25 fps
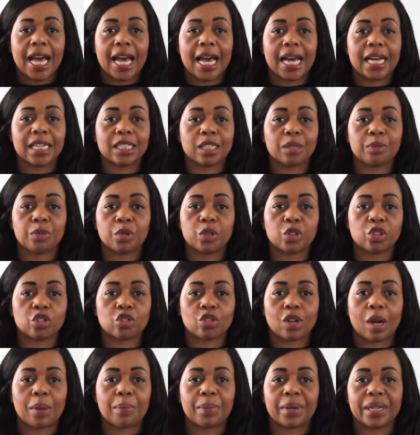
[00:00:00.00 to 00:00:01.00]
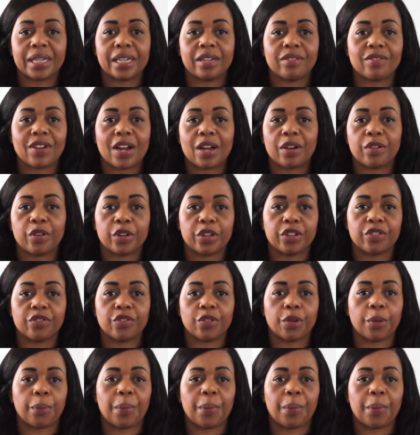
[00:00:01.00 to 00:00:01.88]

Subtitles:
and I'm not scrambling around looking for